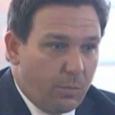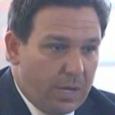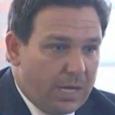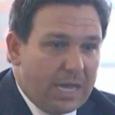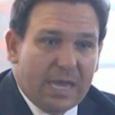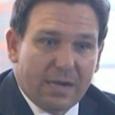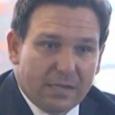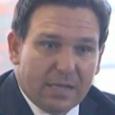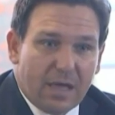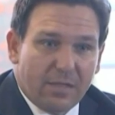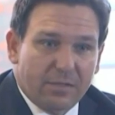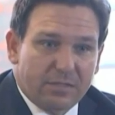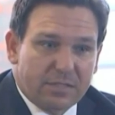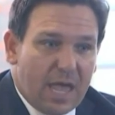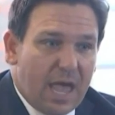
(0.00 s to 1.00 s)
we can't
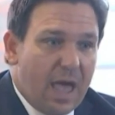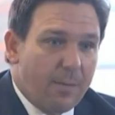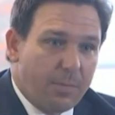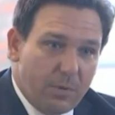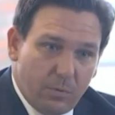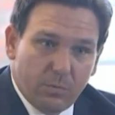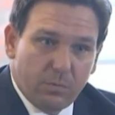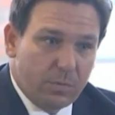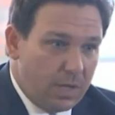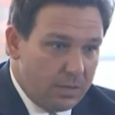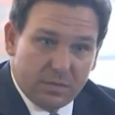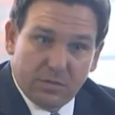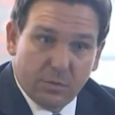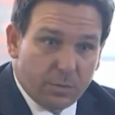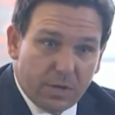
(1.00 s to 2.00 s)
allow this to happen
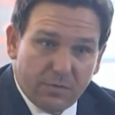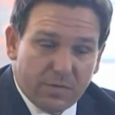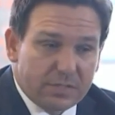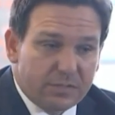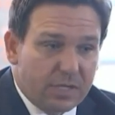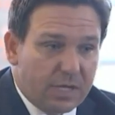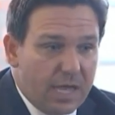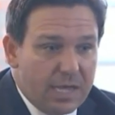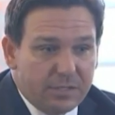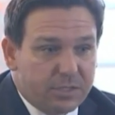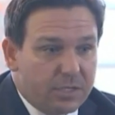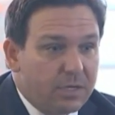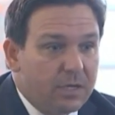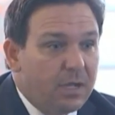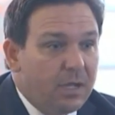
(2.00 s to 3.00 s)
and do an
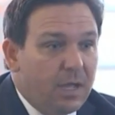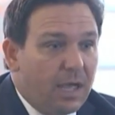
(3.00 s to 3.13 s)
investigation.